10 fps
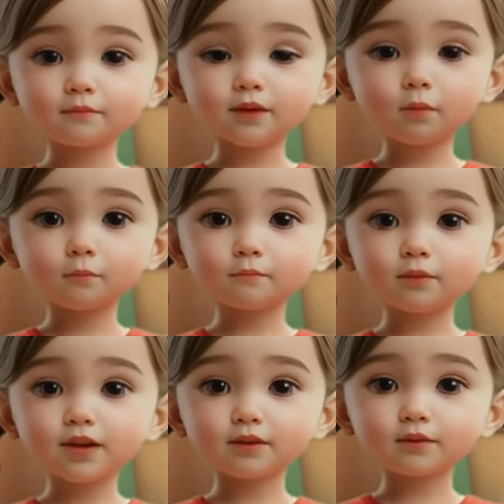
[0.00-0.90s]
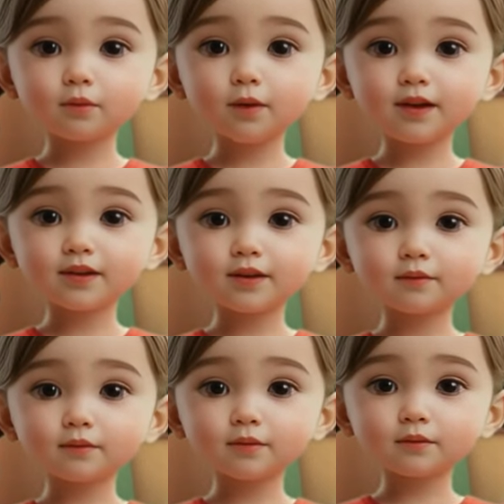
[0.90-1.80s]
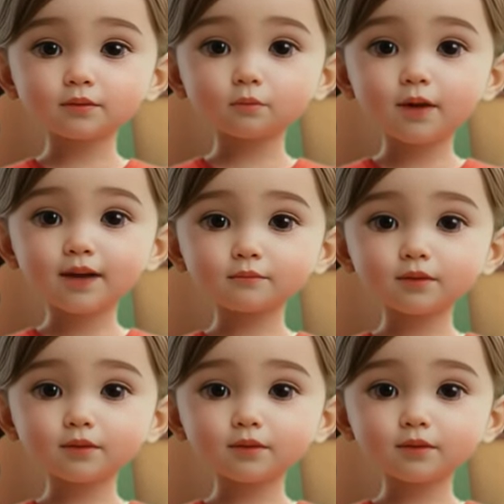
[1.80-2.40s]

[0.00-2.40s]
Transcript: Don't forget to like and subscribe